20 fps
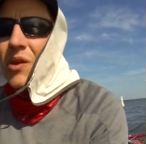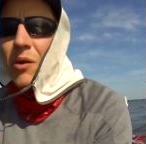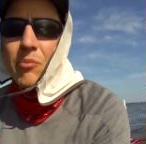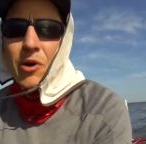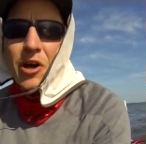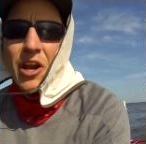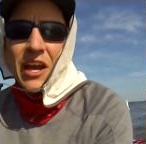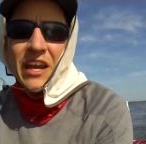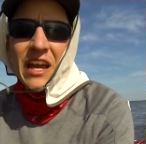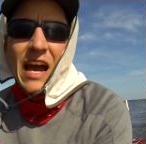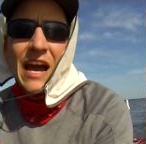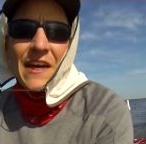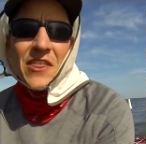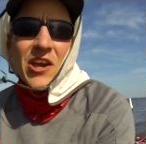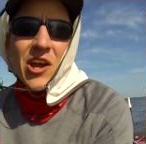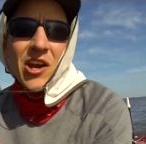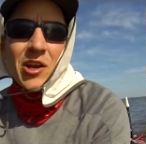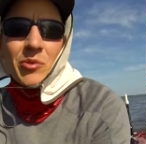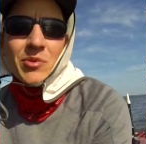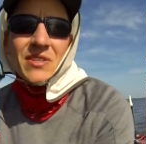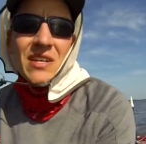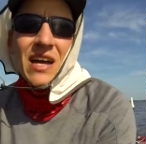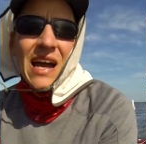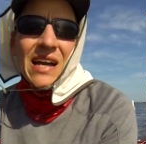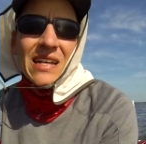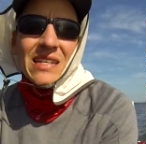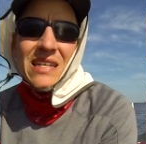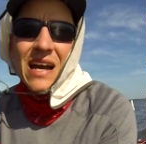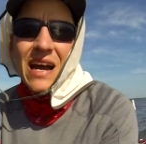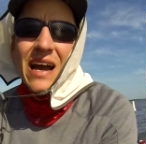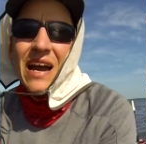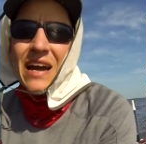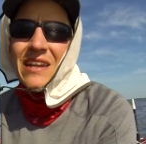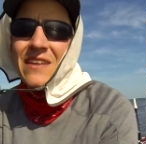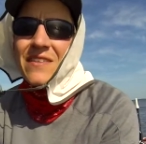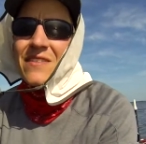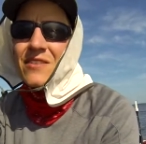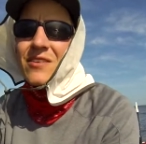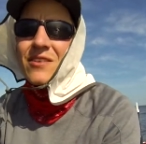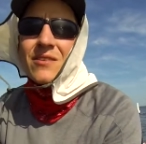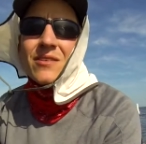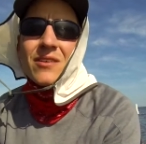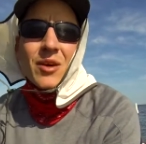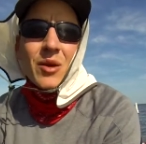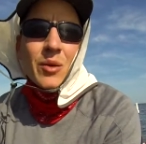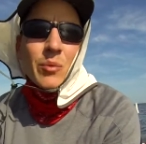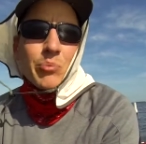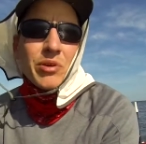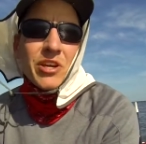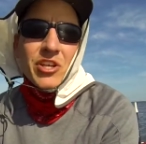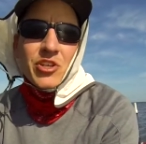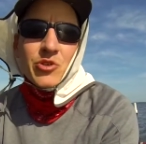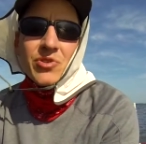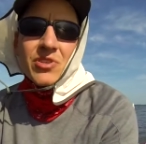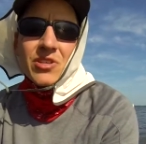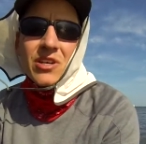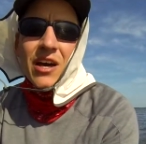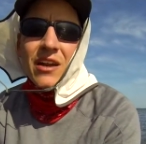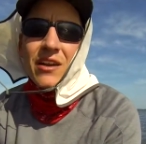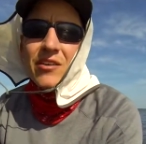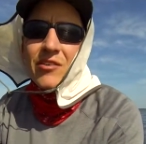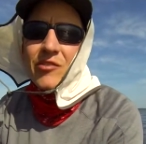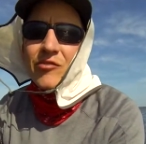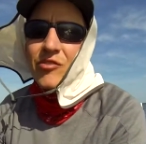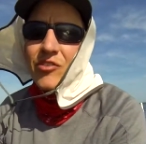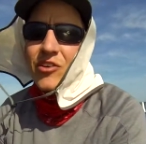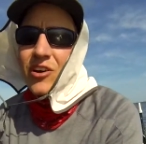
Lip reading: But I got there and it was high tide, and the beach was kind of